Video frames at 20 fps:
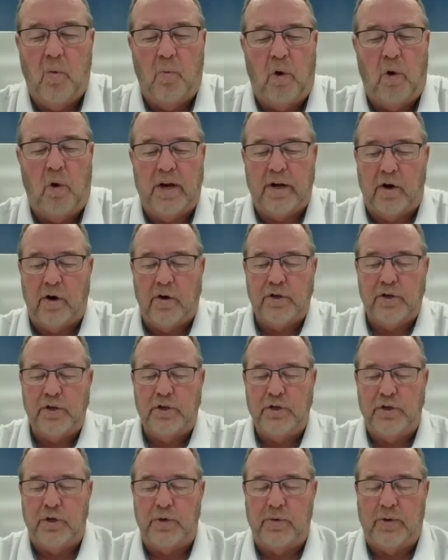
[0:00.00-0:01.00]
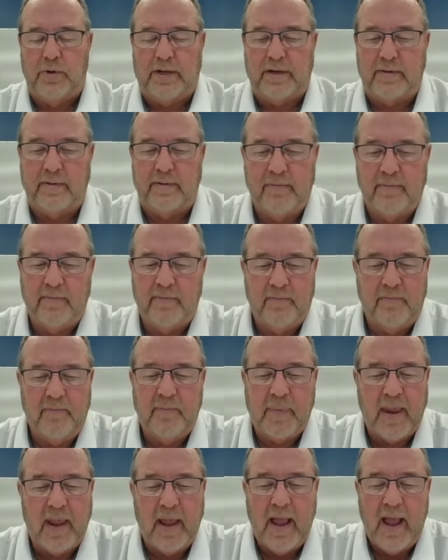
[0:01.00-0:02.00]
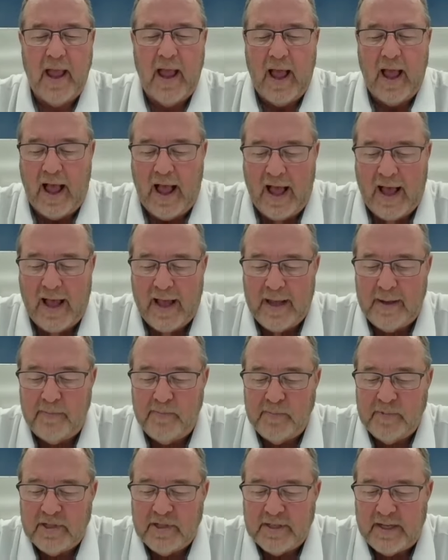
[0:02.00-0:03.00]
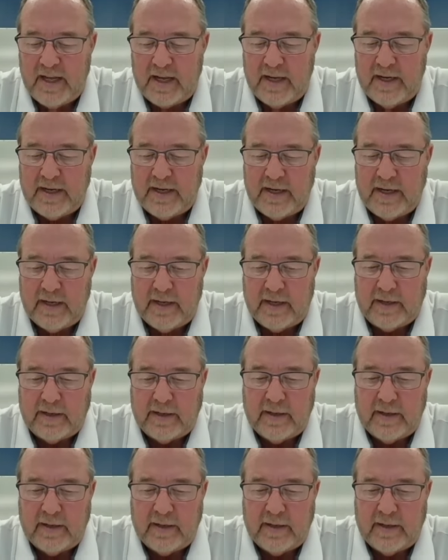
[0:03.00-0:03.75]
what are you doing? I'm studying.